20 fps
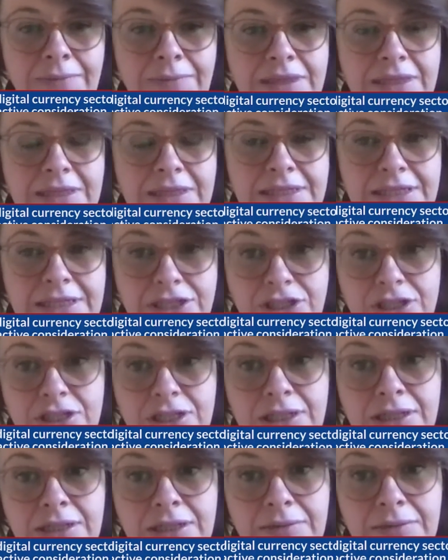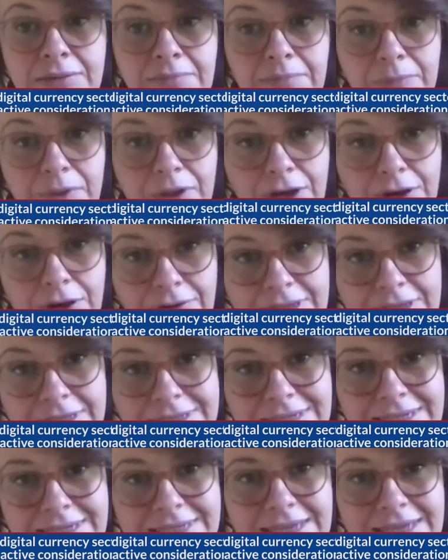the digital
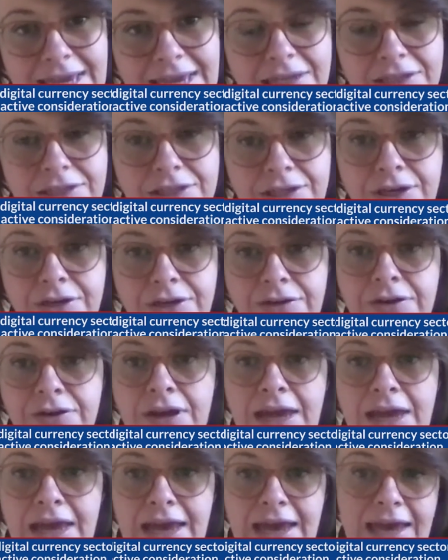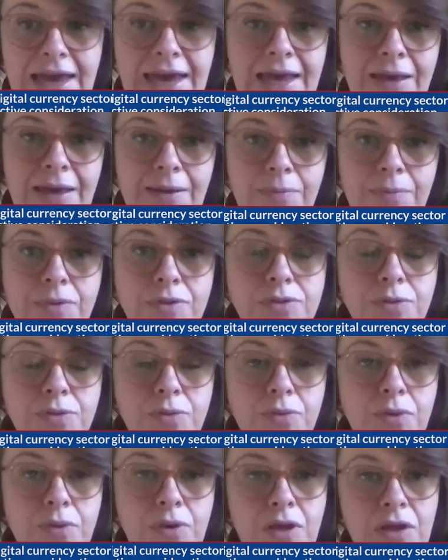currency sector.
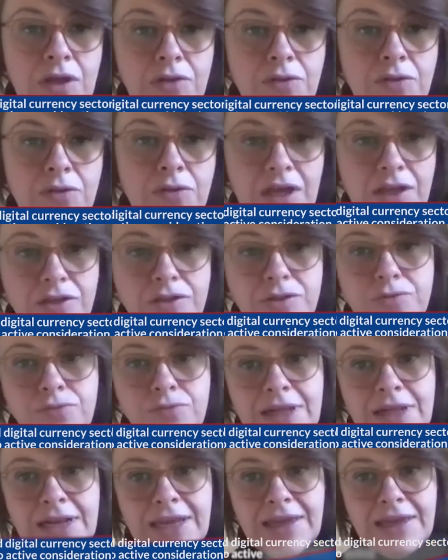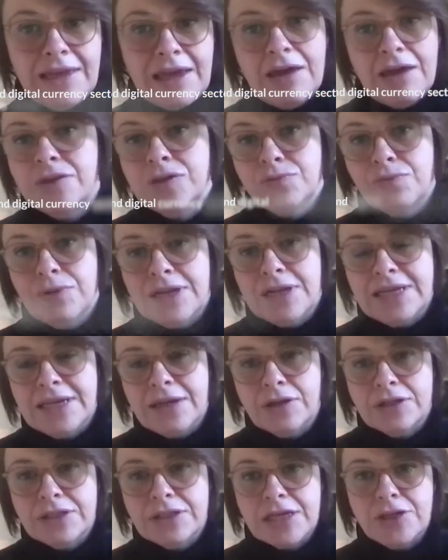So it really
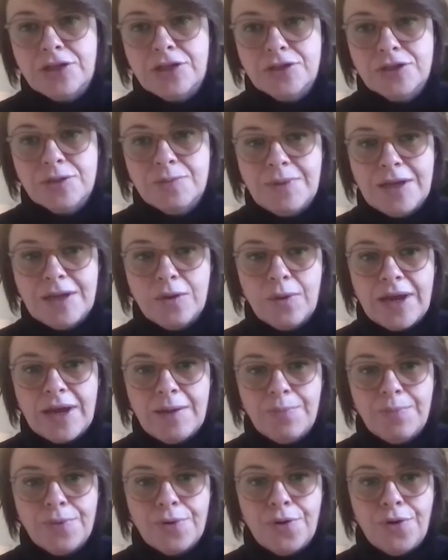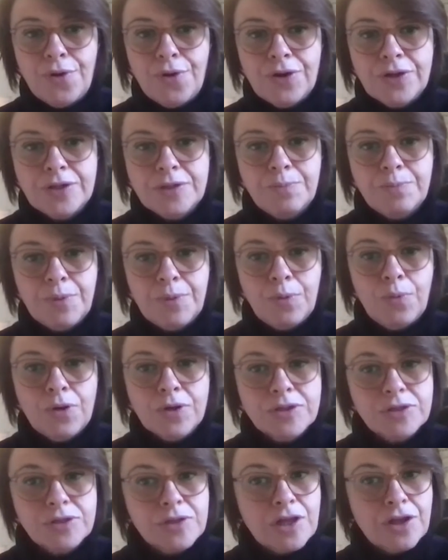continues to be quite broad. But
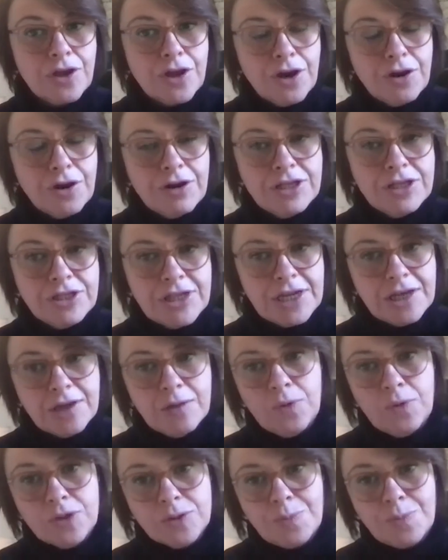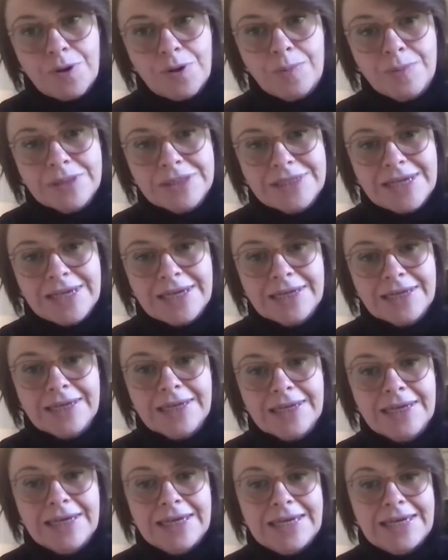what's encouraging and what's promising
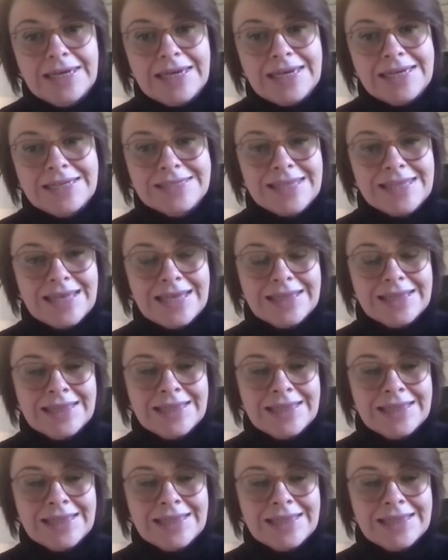is that